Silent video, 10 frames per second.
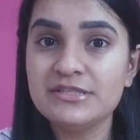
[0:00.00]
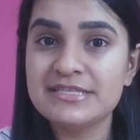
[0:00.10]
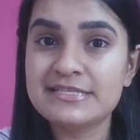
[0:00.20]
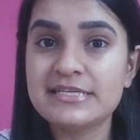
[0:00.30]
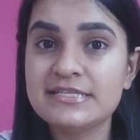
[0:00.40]

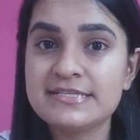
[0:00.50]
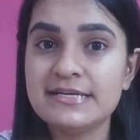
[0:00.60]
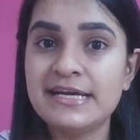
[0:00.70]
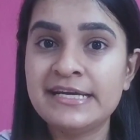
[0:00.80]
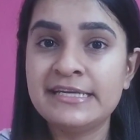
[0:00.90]
This is
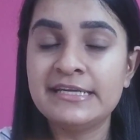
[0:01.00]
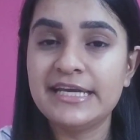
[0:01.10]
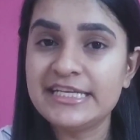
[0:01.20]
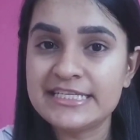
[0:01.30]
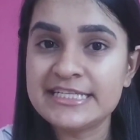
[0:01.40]
an
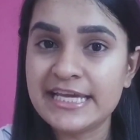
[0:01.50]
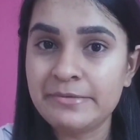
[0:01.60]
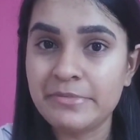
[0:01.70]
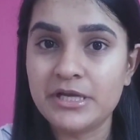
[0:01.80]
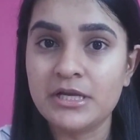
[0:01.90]
eighteen
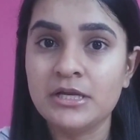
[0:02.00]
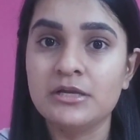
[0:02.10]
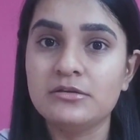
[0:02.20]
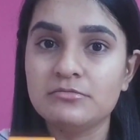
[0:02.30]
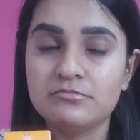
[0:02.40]
milliliter
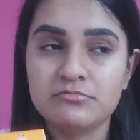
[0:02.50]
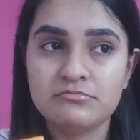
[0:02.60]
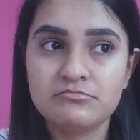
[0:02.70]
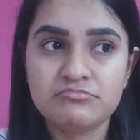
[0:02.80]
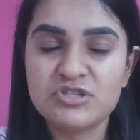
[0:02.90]

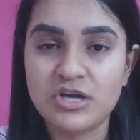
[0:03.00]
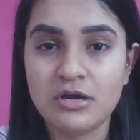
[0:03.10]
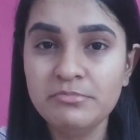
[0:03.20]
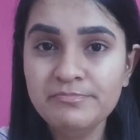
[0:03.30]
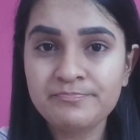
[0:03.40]

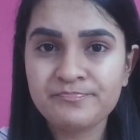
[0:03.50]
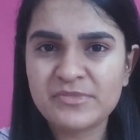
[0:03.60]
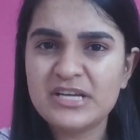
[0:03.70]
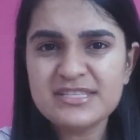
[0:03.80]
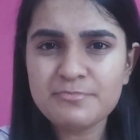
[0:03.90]
tub,
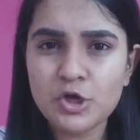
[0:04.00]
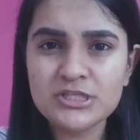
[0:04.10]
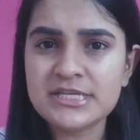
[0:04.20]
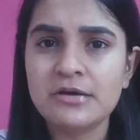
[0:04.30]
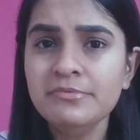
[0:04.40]
a small
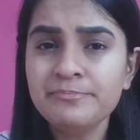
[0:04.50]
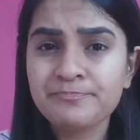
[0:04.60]
tub.